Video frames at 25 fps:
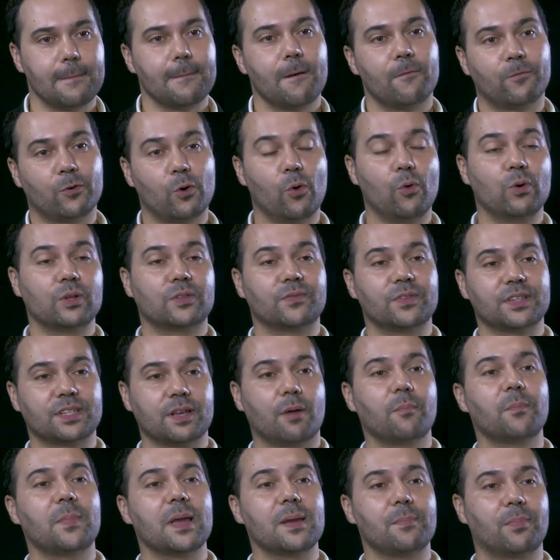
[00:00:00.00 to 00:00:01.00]
Of course, for
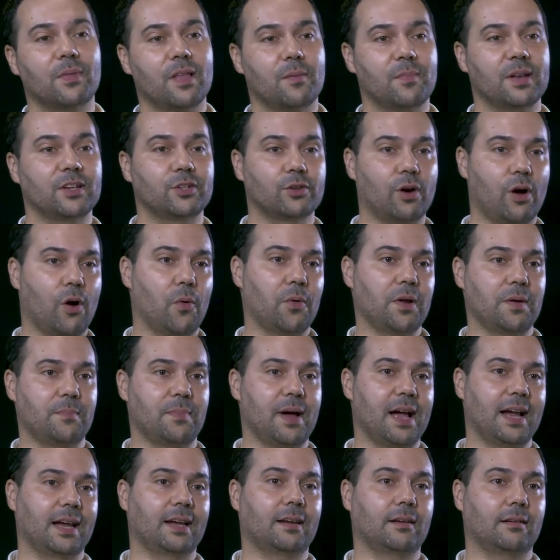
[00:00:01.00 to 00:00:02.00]
some people, that means you're holding
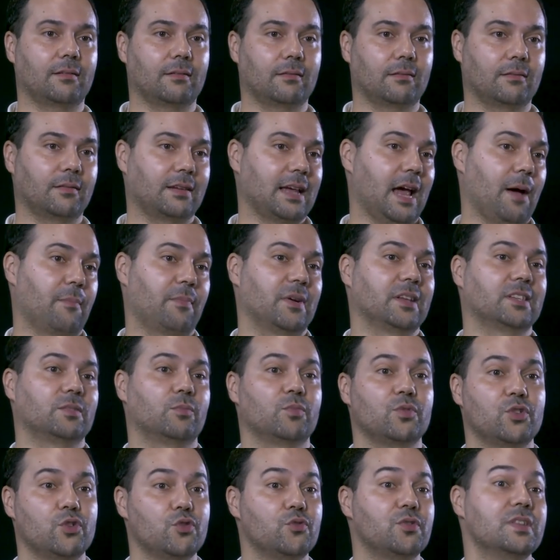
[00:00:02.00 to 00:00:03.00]
back
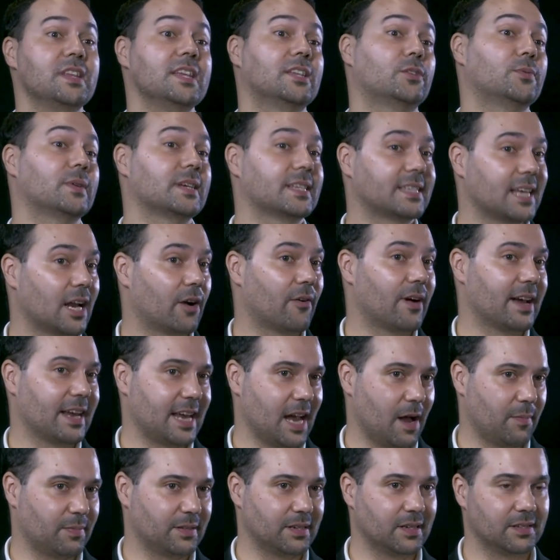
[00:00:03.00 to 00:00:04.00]
capitalism and you need to
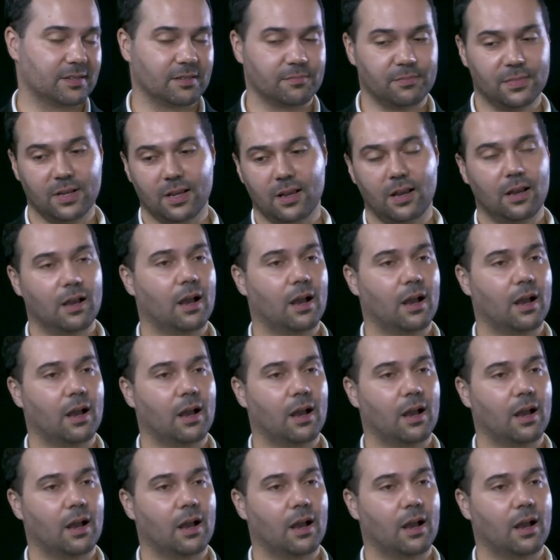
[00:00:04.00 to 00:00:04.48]
accelerate capitalism.